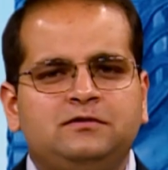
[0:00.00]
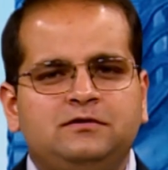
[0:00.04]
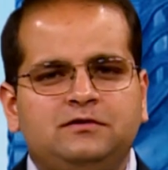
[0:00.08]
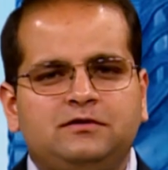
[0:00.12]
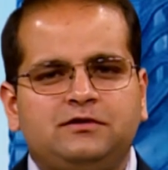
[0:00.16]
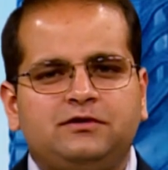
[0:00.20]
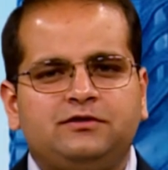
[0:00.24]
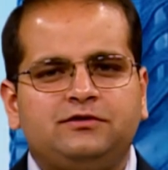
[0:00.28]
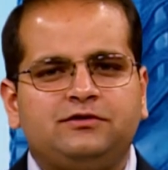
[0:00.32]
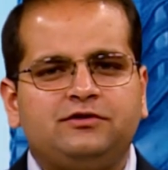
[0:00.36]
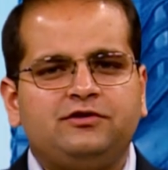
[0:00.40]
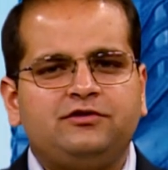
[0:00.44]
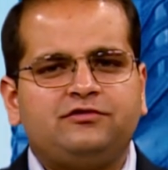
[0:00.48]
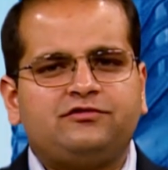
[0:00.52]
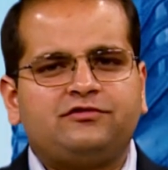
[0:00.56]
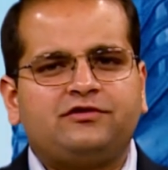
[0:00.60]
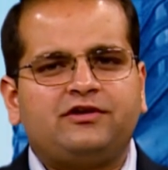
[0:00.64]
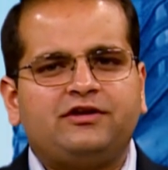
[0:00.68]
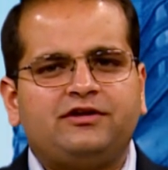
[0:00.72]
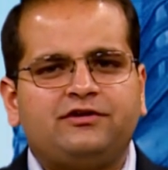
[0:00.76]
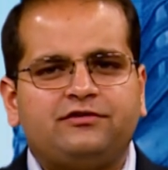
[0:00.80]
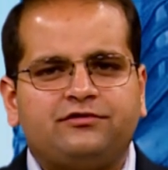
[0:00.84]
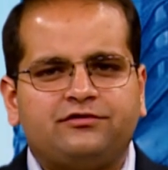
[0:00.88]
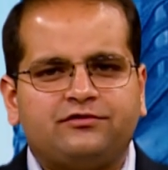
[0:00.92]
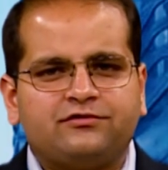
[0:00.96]
In this
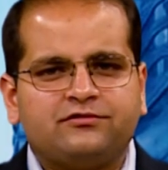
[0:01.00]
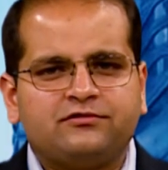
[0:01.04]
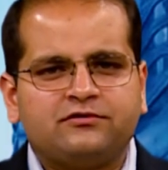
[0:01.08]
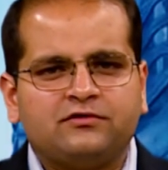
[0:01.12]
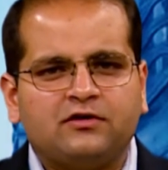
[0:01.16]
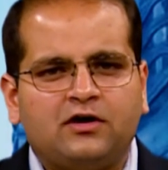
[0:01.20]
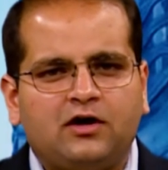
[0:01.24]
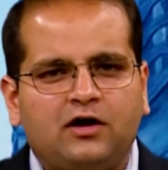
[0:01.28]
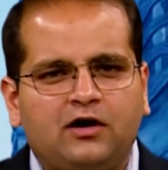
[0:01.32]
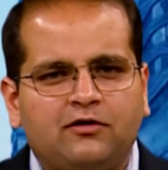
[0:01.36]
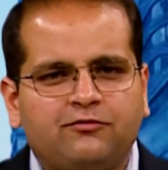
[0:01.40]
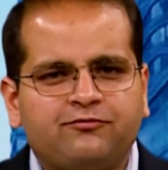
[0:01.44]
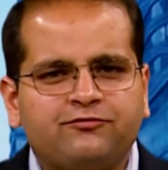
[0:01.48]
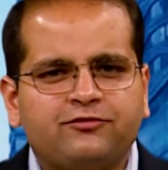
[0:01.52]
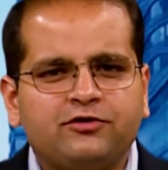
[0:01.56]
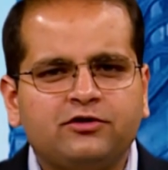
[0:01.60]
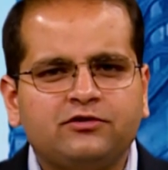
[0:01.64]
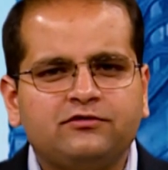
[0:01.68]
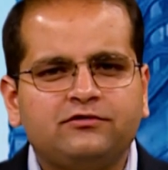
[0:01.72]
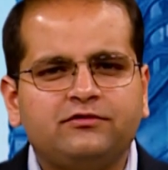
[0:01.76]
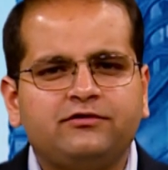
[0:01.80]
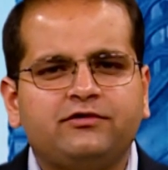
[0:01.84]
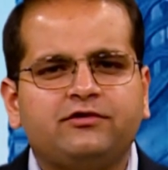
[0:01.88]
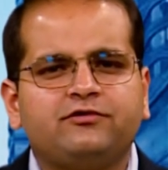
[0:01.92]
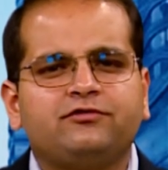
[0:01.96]
case, after
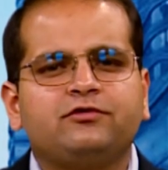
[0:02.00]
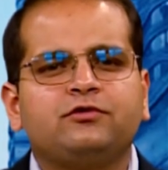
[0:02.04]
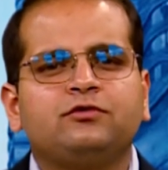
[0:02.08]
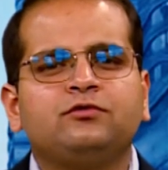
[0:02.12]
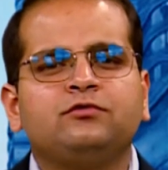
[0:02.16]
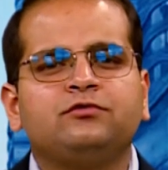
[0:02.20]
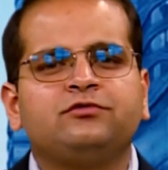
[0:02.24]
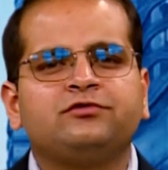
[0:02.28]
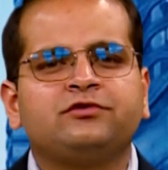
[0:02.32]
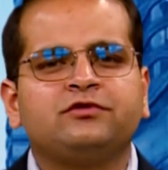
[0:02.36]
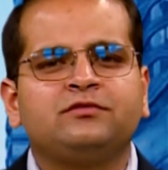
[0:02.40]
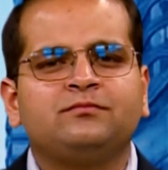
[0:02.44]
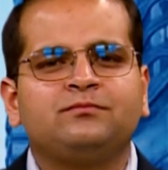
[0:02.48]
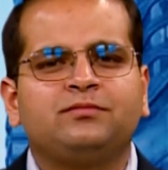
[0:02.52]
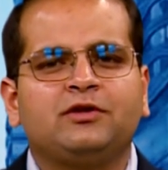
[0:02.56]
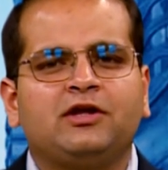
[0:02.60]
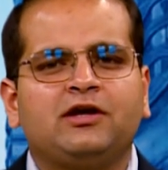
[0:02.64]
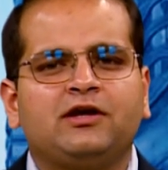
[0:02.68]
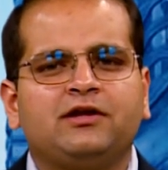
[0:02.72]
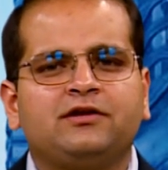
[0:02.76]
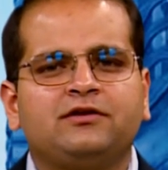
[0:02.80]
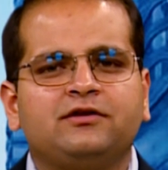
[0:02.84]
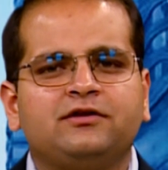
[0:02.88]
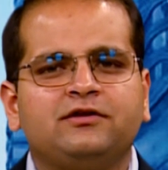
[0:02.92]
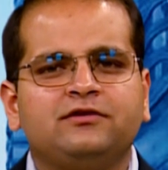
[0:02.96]
the resolution
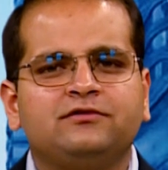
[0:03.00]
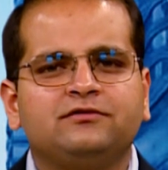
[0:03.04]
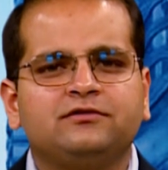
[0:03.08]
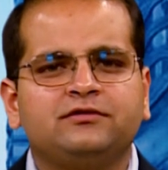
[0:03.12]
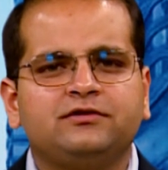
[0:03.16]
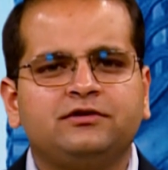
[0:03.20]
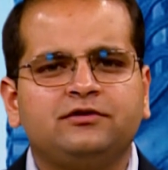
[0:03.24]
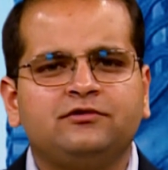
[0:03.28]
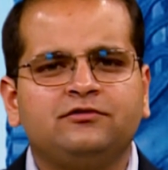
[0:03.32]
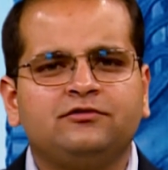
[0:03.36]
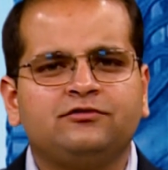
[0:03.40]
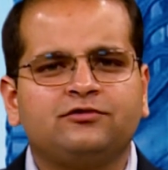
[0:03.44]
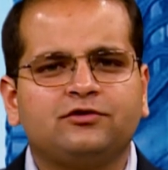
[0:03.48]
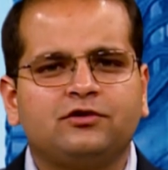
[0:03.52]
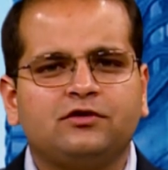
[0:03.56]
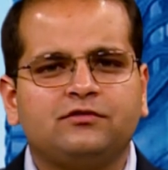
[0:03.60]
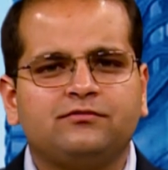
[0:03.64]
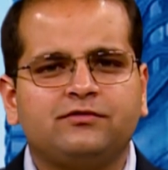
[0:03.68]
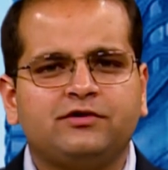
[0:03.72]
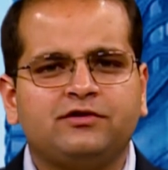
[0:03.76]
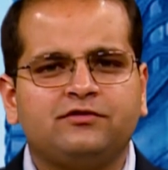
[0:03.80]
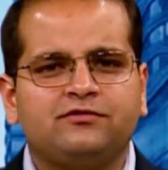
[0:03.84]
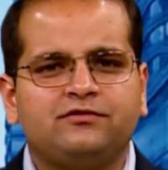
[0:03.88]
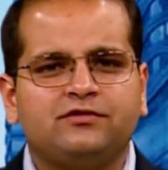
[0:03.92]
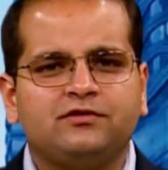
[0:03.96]
plan in the
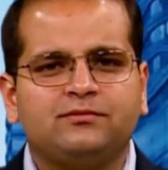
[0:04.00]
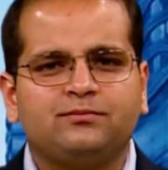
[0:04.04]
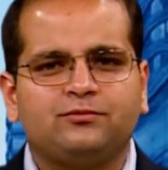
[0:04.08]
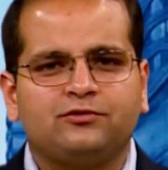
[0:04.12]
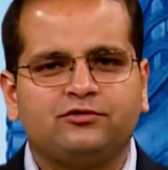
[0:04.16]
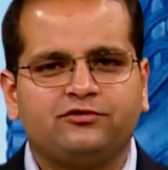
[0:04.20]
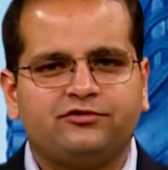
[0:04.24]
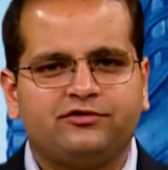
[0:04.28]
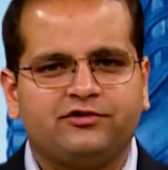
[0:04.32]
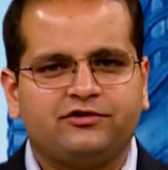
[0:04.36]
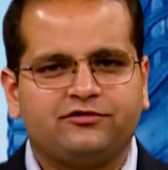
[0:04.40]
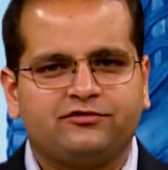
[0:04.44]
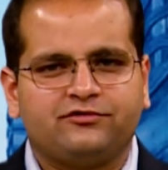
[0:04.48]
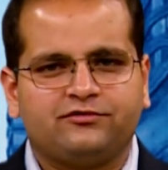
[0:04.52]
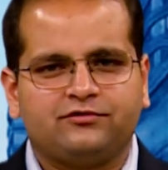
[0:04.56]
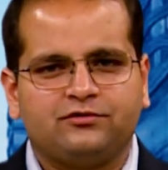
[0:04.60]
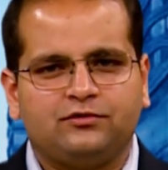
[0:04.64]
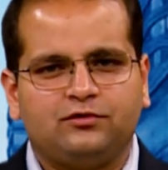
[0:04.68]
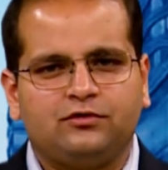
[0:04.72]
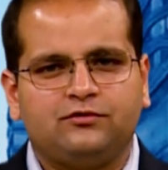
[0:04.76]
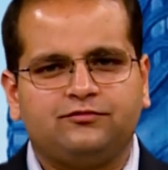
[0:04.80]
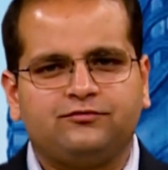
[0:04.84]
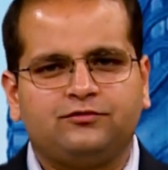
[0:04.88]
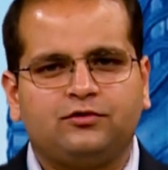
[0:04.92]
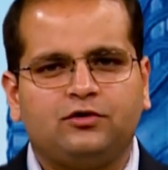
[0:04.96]
insolvency process
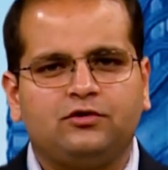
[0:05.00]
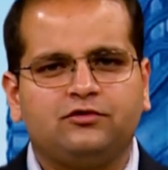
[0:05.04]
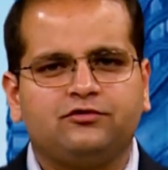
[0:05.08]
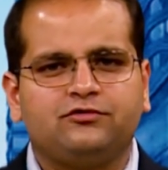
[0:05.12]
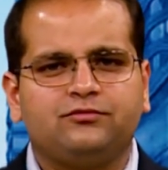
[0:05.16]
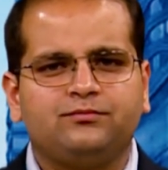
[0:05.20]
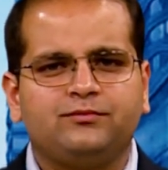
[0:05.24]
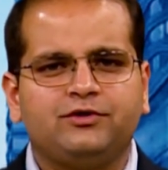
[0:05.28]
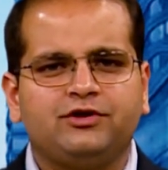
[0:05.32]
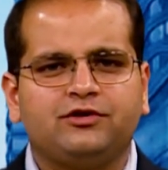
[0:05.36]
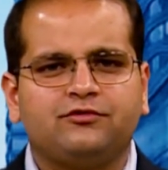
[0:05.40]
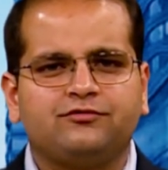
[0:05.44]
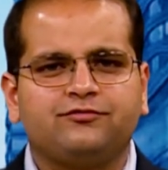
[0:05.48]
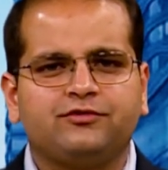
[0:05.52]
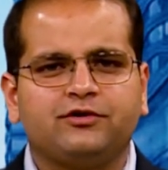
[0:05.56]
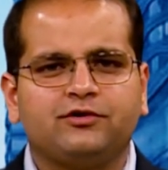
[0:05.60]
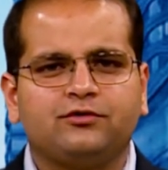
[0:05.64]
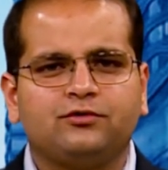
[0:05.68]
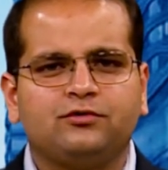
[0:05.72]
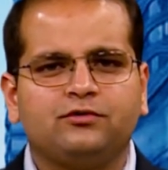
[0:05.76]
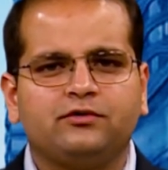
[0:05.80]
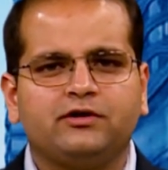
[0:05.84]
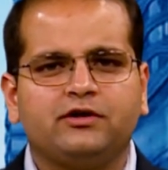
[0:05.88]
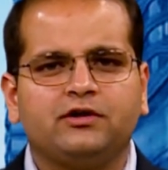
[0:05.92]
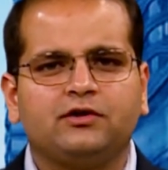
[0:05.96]
of Cosmic
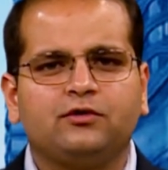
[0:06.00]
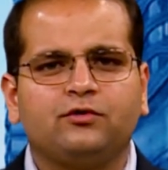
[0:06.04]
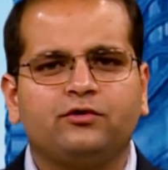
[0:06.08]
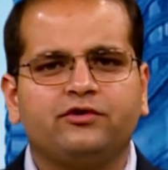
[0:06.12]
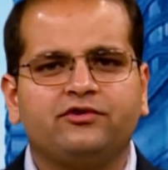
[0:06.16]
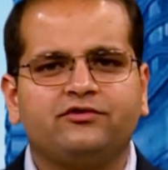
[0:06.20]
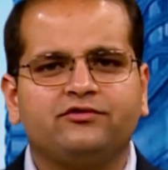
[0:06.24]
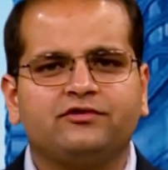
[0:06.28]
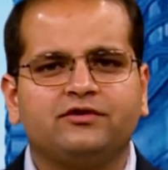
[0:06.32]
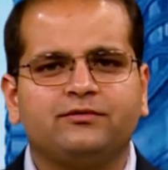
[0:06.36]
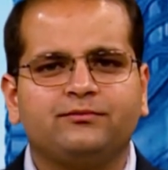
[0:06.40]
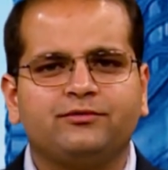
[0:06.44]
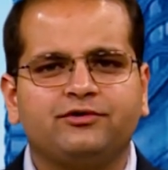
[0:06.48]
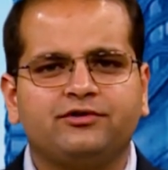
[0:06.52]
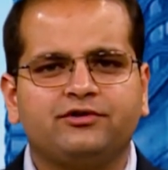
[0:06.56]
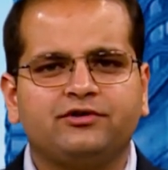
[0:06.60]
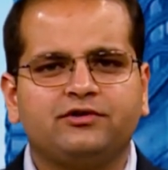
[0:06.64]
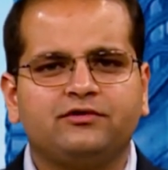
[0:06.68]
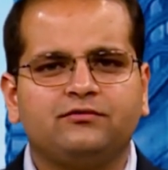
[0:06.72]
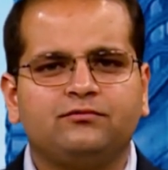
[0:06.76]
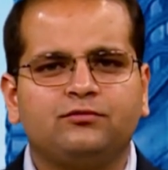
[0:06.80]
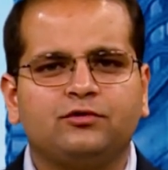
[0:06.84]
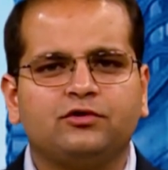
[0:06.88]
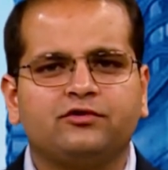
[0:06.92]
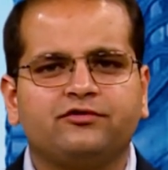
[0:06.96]
Ferro Alloys
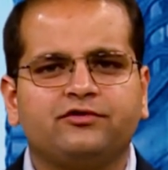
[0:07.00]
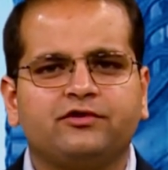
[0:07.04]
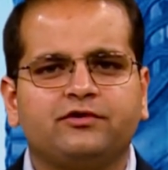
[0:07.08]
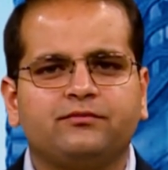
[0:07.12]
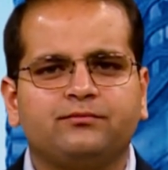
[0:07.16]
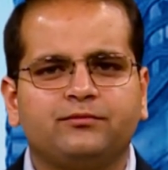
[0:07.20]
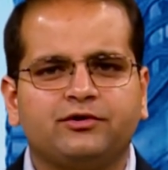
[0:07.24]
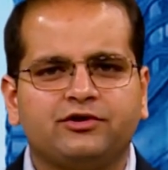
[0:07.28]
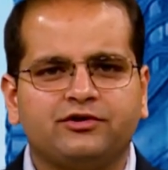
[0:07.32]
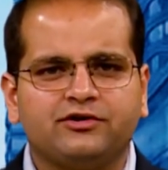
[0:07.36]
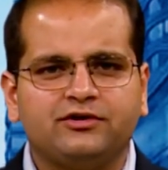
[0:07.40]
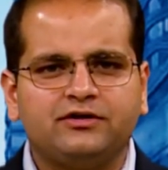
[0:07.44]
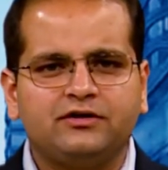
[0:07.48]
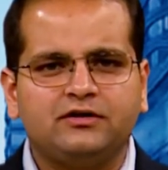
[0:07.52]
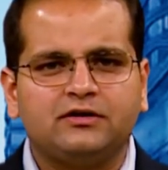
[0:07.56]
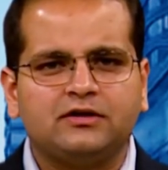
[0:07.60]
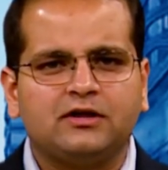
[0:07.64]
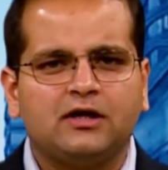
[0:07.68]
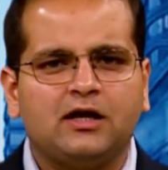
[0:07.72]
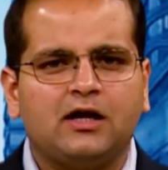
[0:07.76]
Limited was admitted